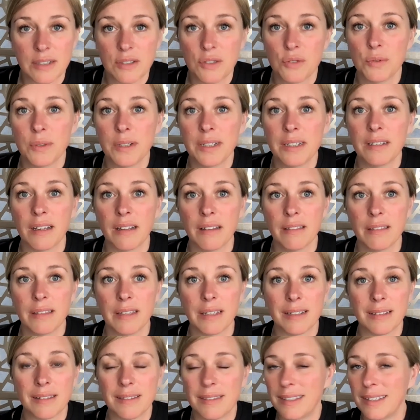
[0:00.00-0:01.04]
doing
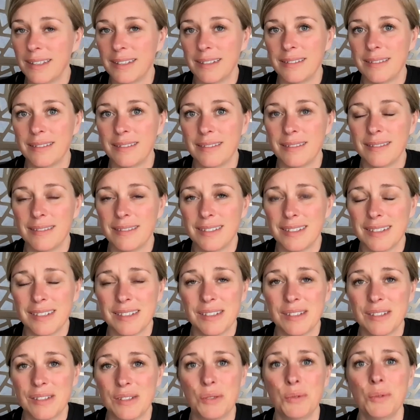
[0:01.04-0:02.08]
nothing, then
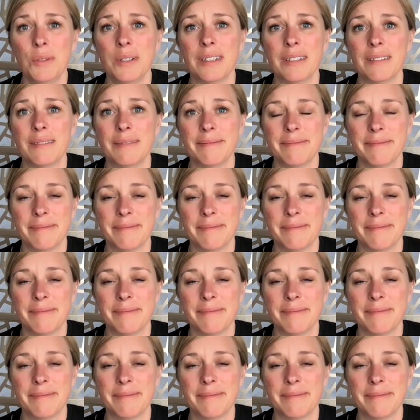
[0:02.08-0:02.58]
just do it.